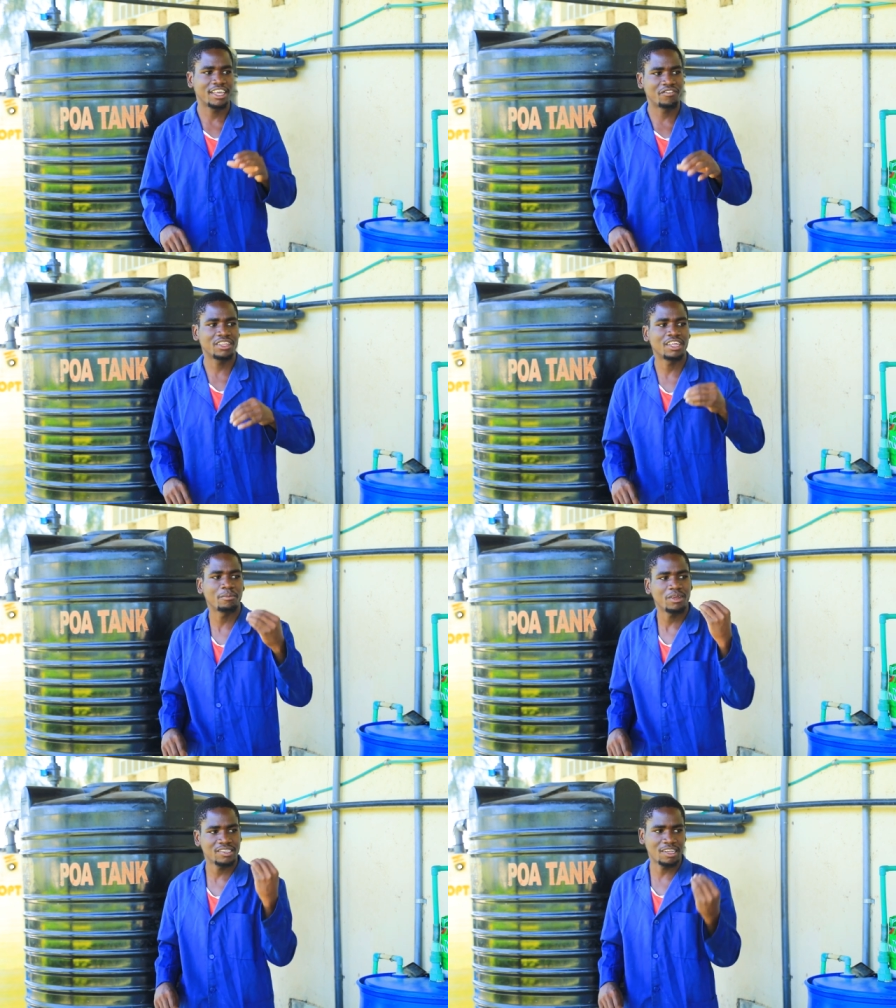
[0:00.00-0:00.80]
giving
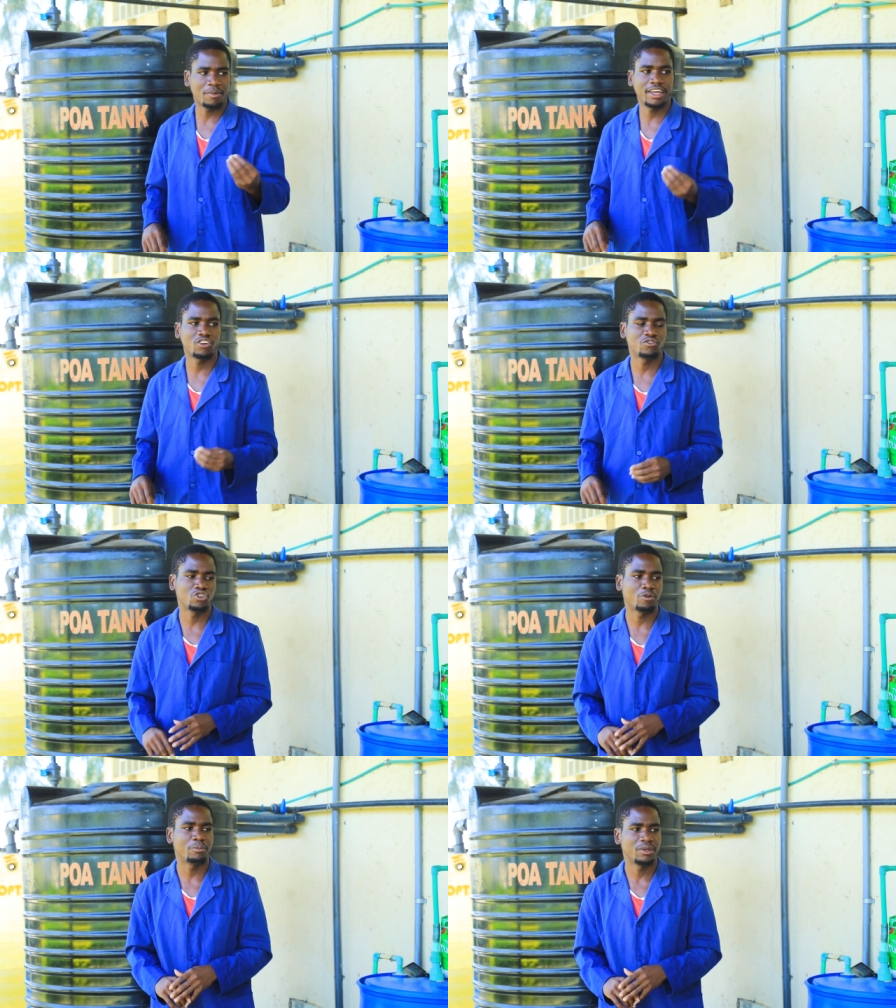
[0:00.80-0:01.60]
them some kind of
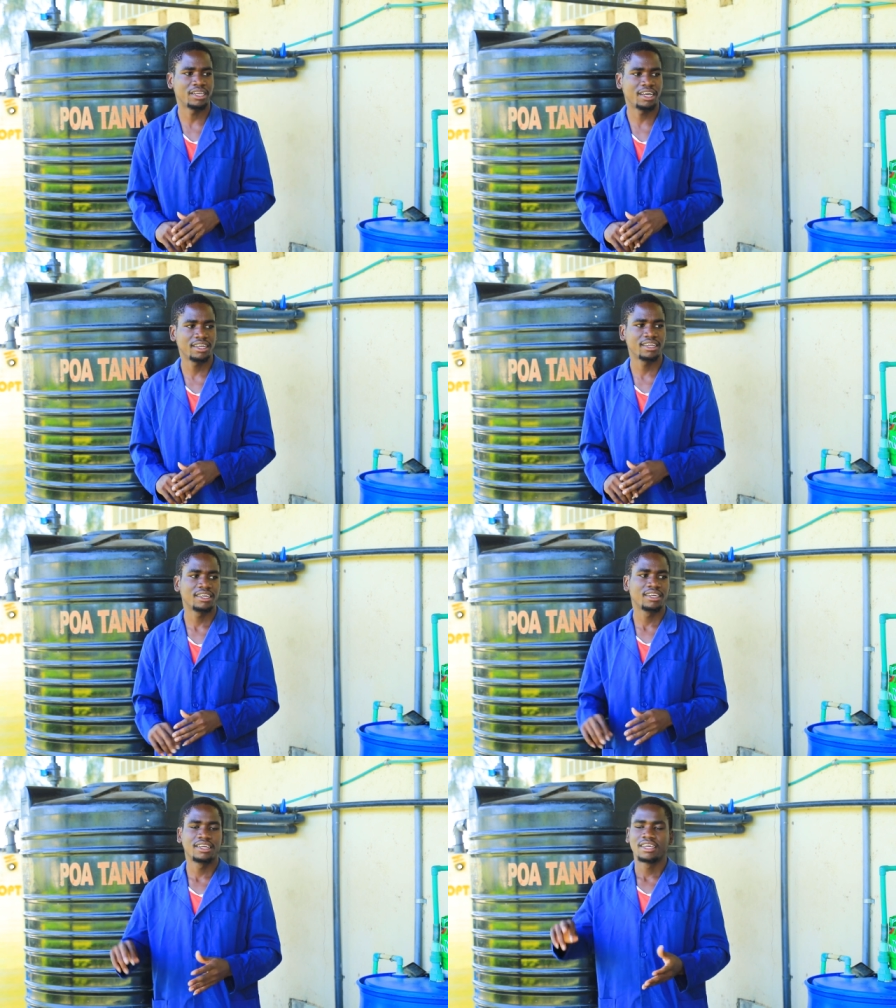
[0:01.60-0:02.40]
job.
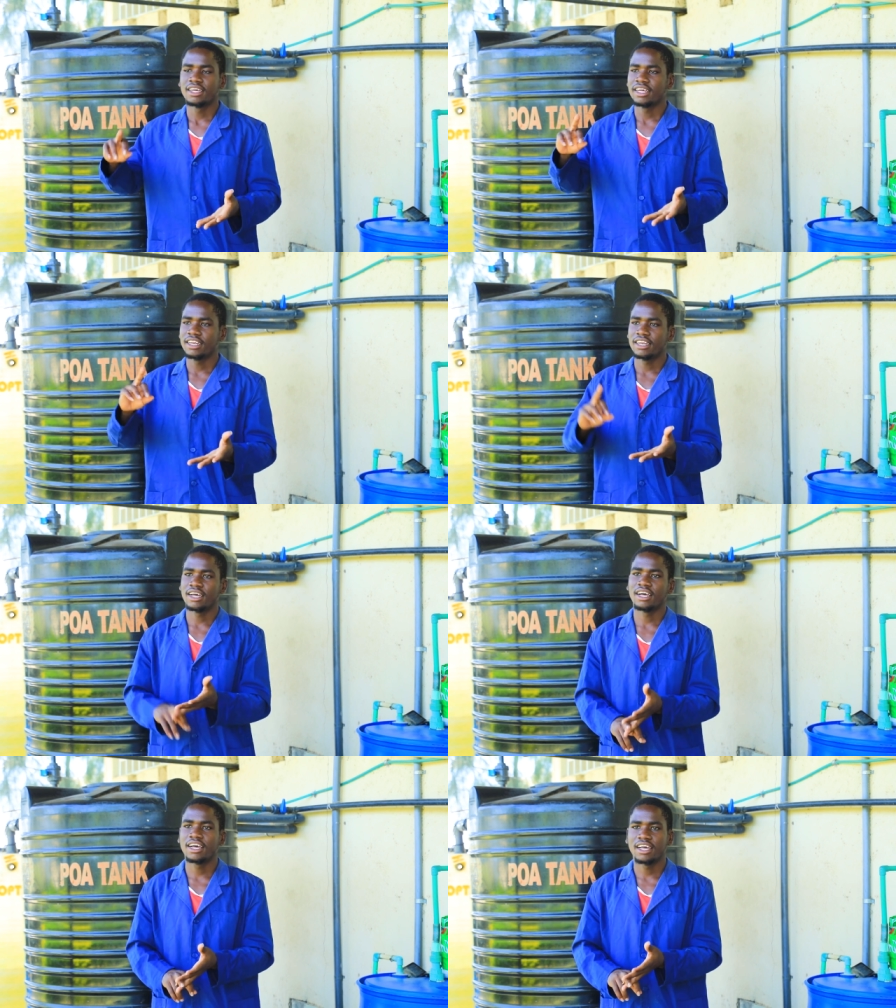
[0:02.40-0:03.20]

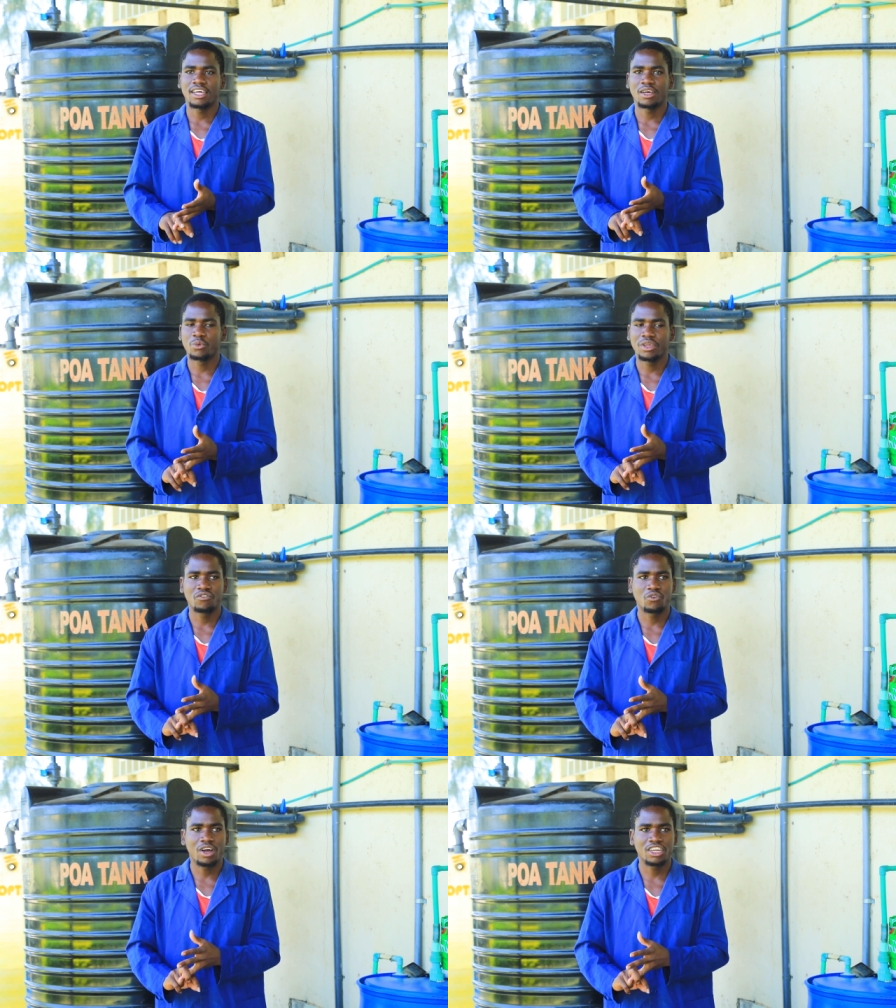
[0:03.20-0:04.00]
Yeah.
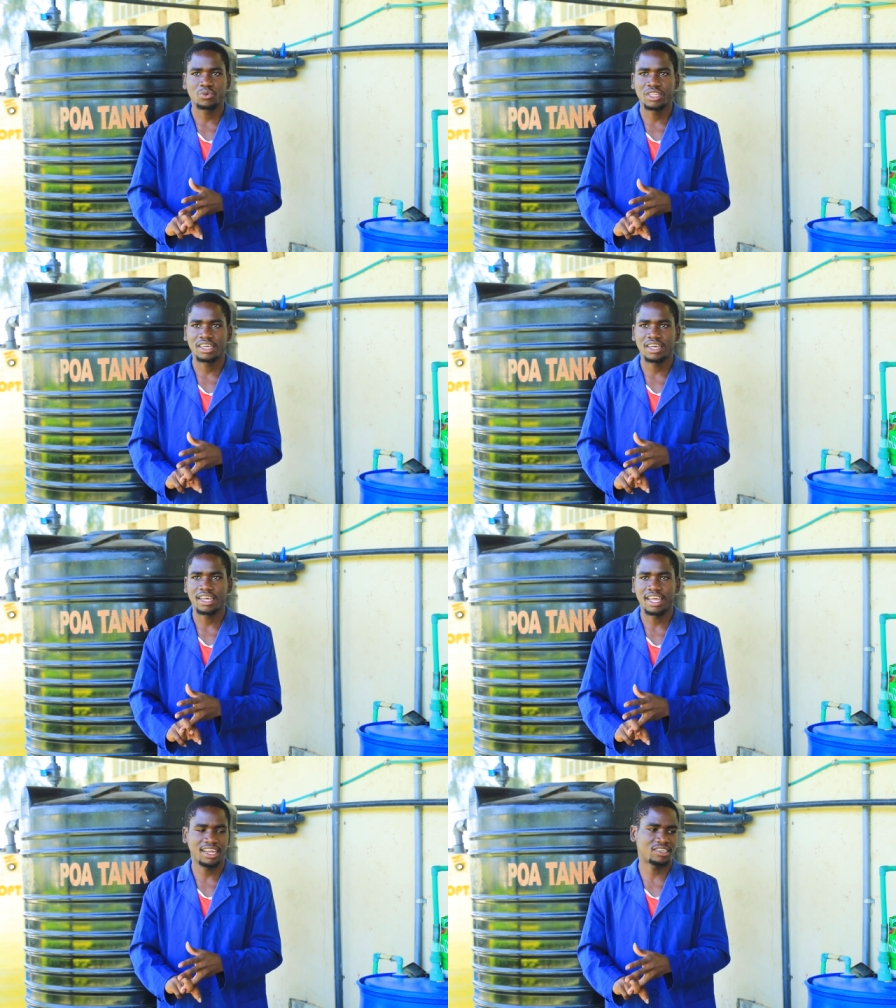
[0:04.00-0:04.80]
We work with
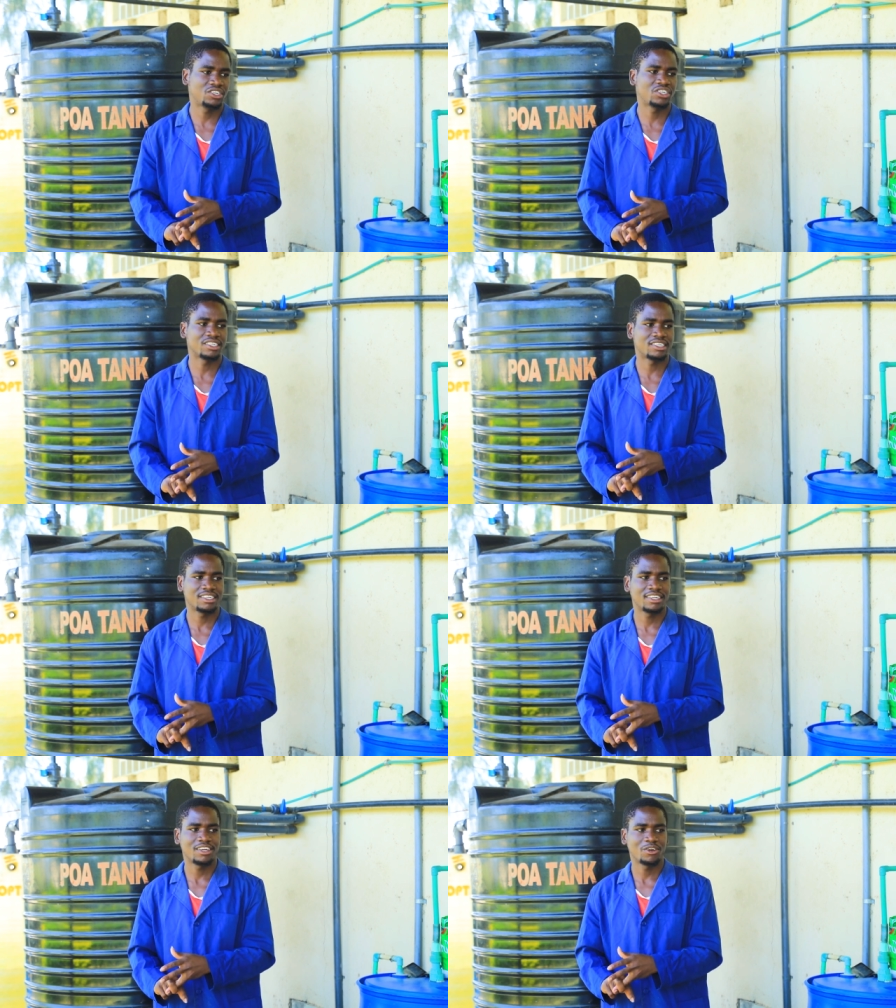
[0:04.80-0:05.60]
electricians,
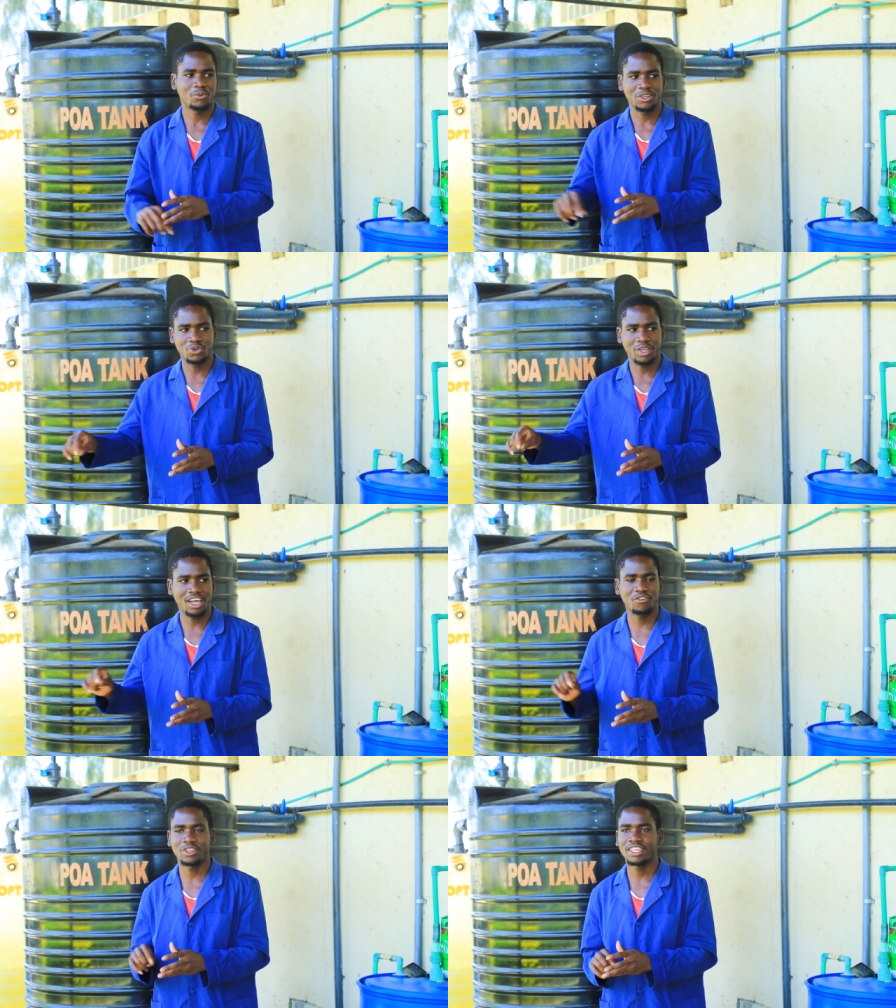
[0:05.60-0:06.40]
which we
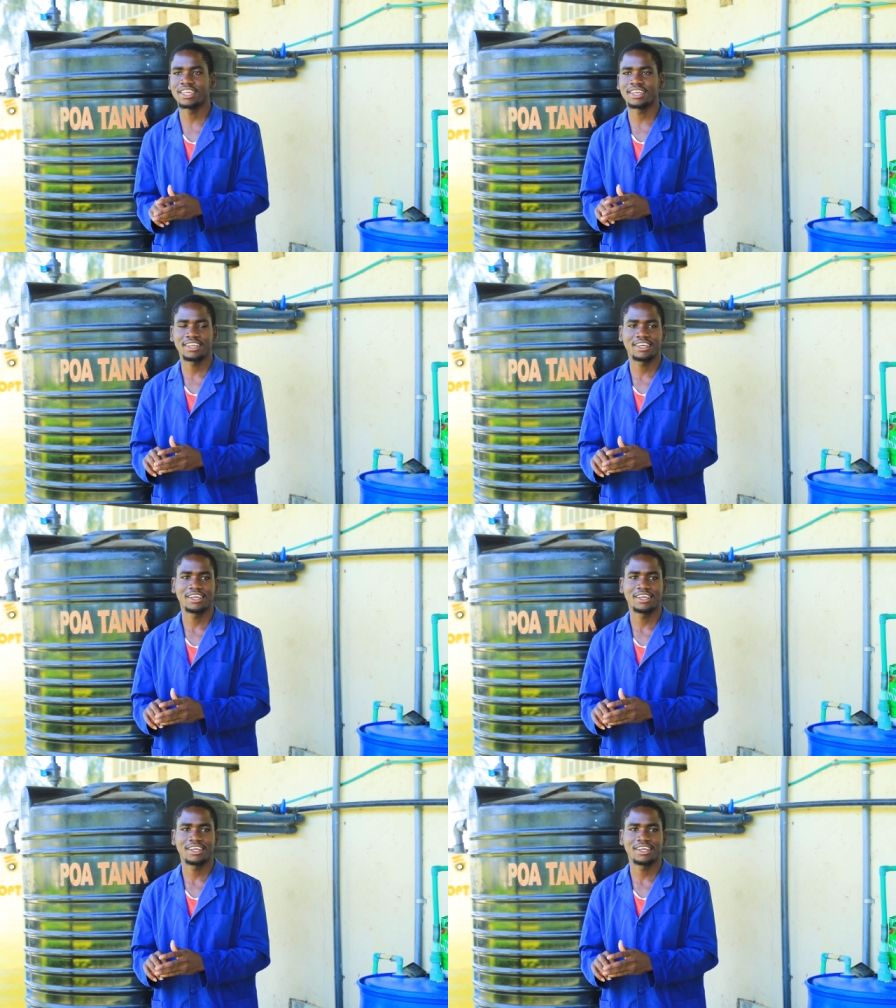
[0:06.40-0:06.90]
have within